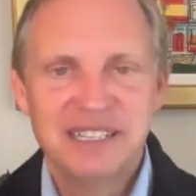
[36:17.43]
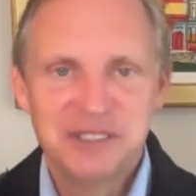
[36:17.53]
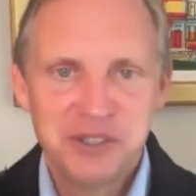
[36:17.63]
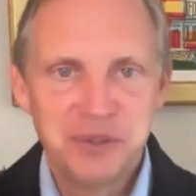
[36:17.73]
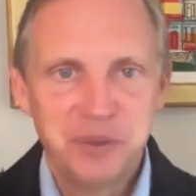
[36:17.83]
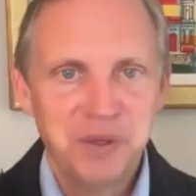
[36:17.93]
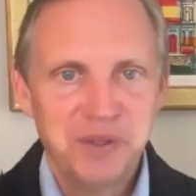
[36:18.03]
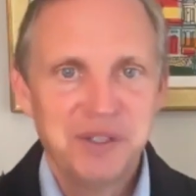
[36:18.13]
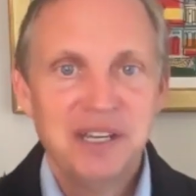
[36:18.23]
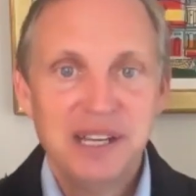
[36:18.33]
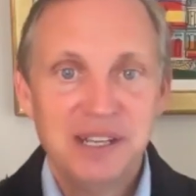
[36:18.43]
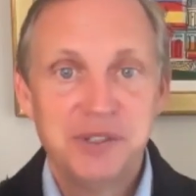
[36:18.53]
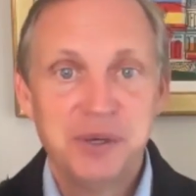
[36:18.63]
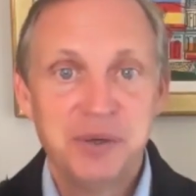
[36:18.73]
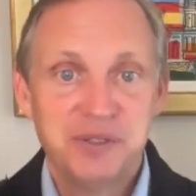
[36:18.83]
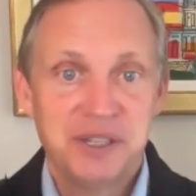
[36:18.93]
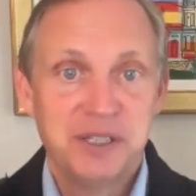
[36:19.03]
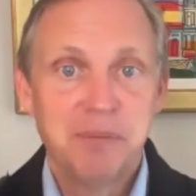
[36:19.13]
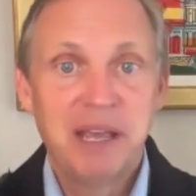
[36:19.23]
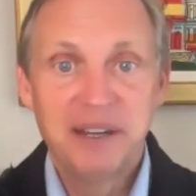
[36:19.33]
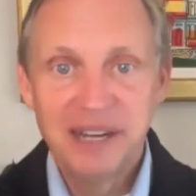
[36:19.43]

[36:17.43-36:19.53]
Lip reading: stores. And so it's expanded.